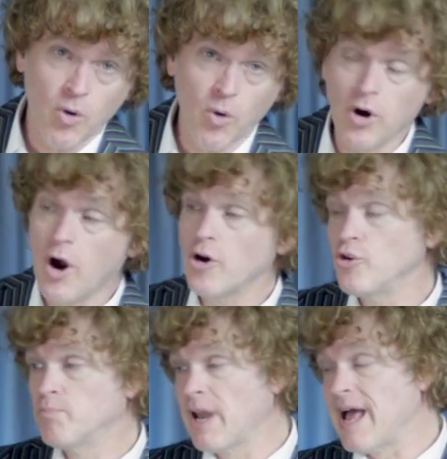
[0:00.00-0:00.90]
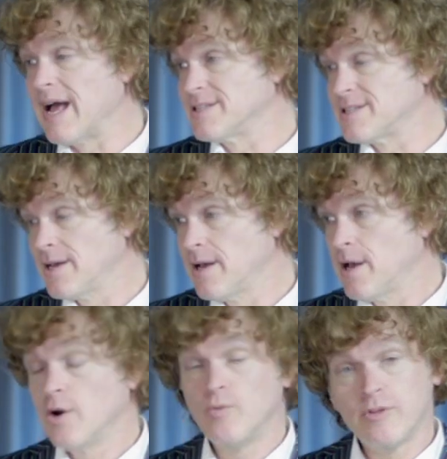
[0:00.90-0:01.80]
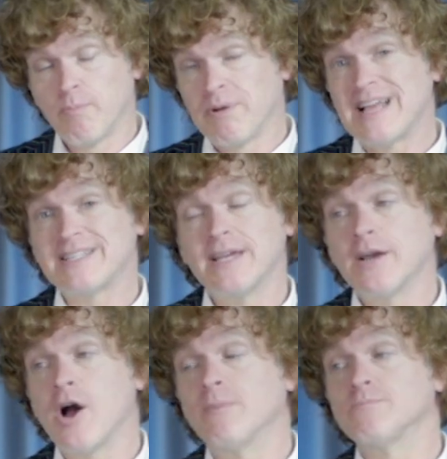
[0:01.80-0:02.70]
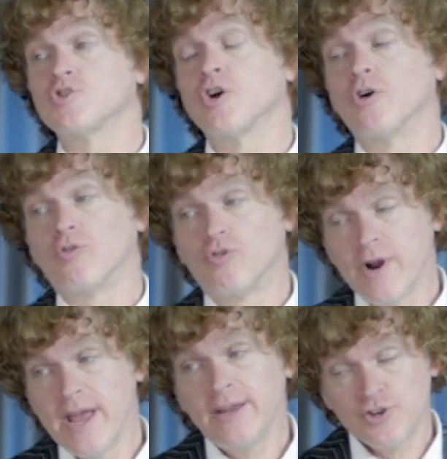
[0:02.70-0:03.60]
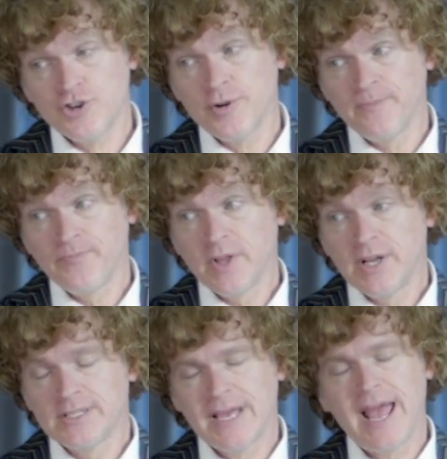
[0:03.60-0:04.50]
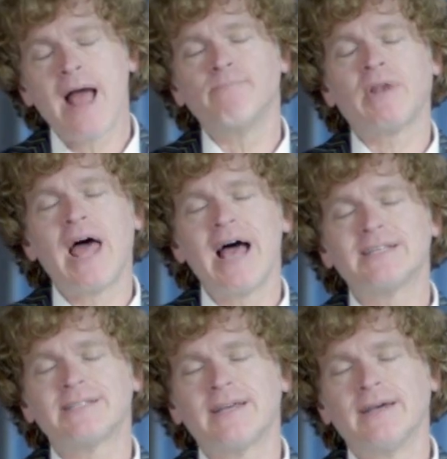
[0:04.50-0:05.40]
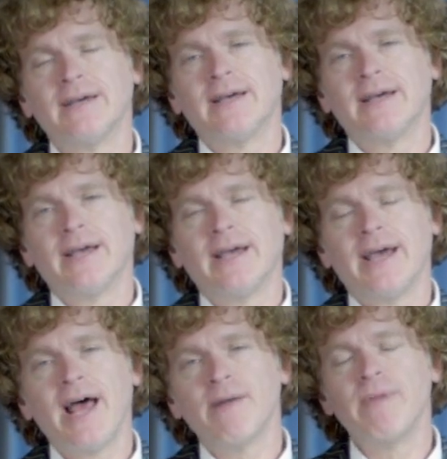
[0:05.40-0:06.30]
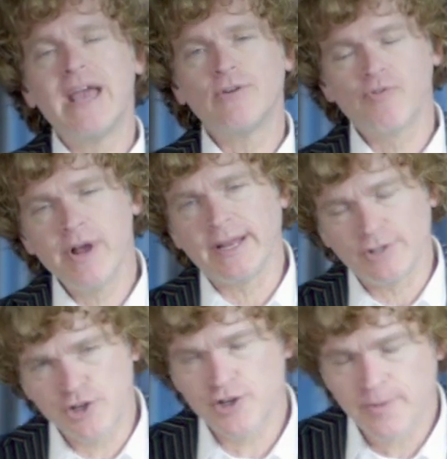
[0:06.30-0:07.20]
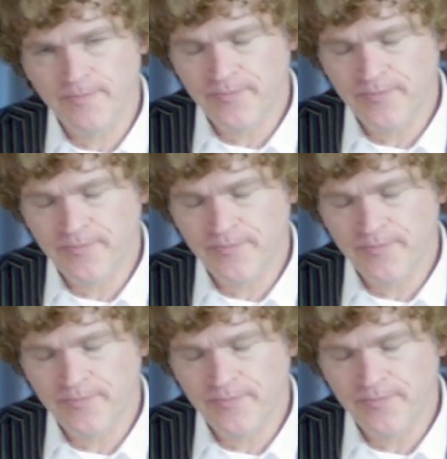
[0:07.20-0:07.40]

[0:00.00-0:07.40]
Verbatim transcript: or are you blessed with the blessing comes rich say I'm blessed and I'm made rich